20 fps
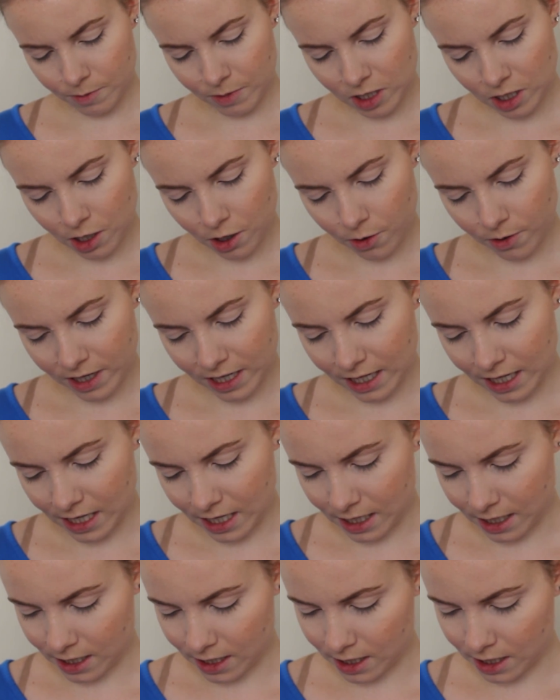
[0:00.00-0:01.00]
be going
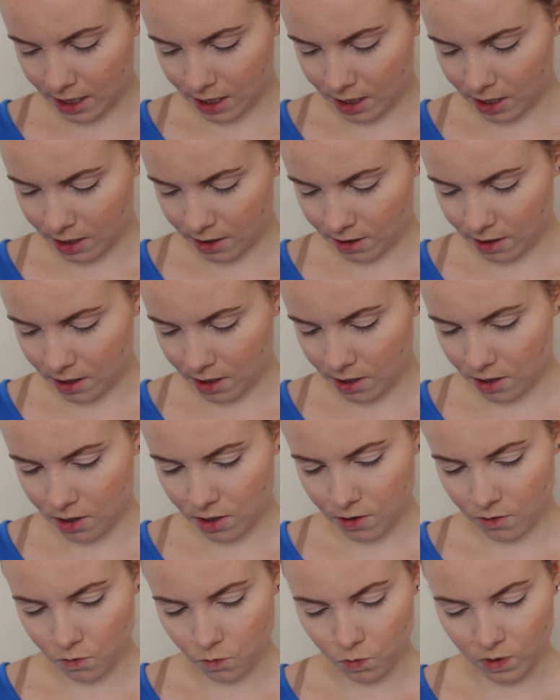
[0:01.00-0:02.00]
in
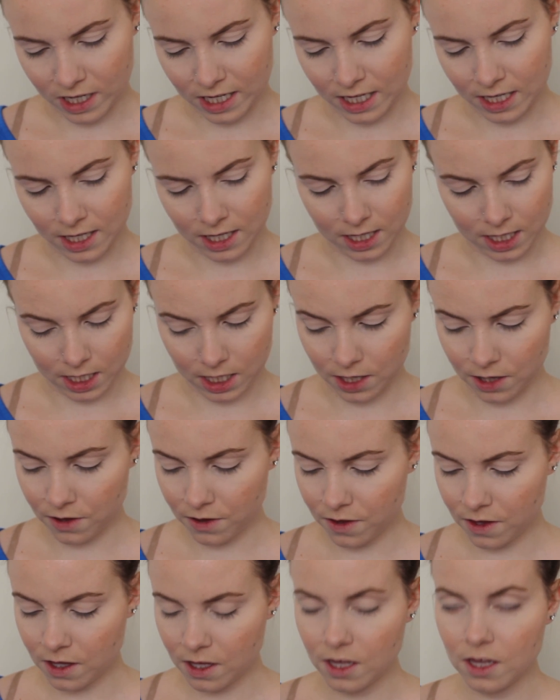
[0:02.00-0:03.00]

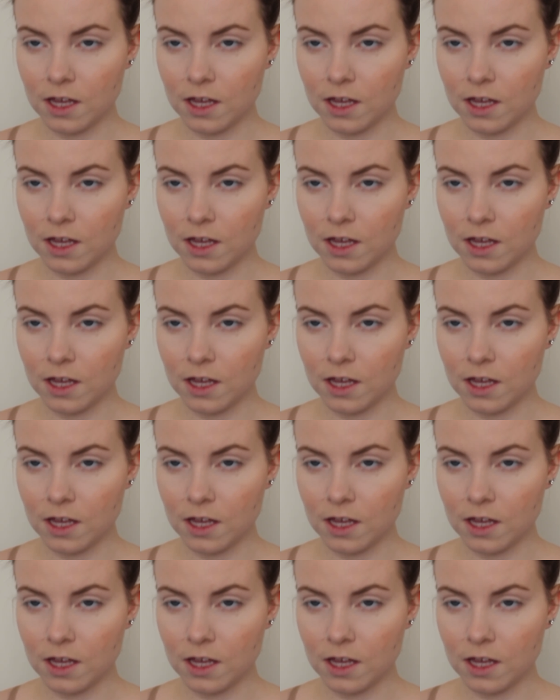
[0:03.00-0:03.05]
with